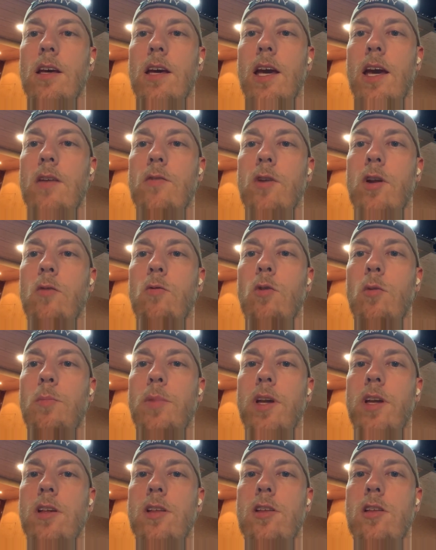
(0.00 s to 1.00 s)
Henry will
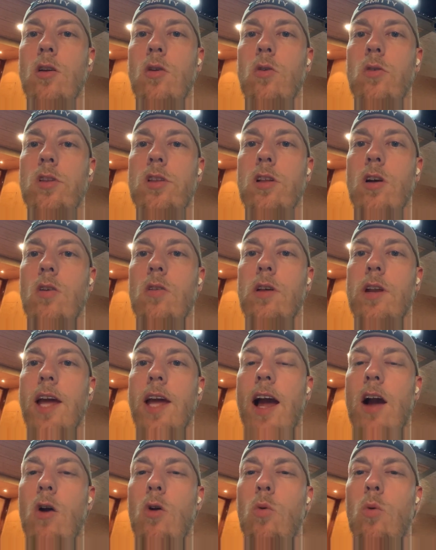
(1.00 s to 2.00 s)
be so solid?
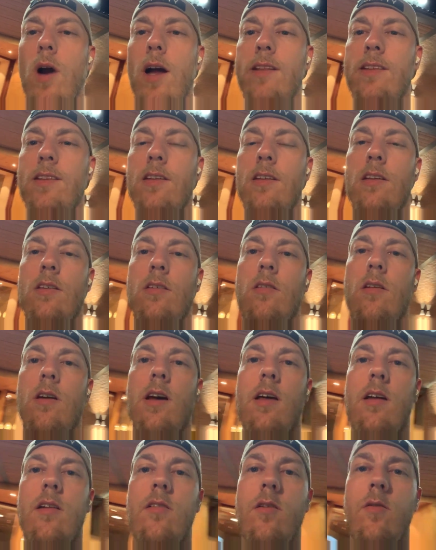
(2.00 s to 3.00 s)
How what?
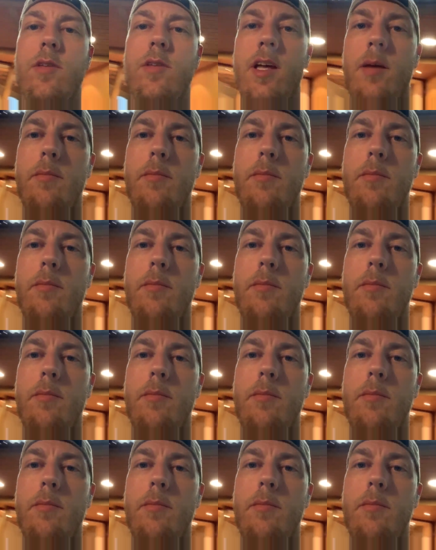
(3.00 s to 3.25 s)
I don't know what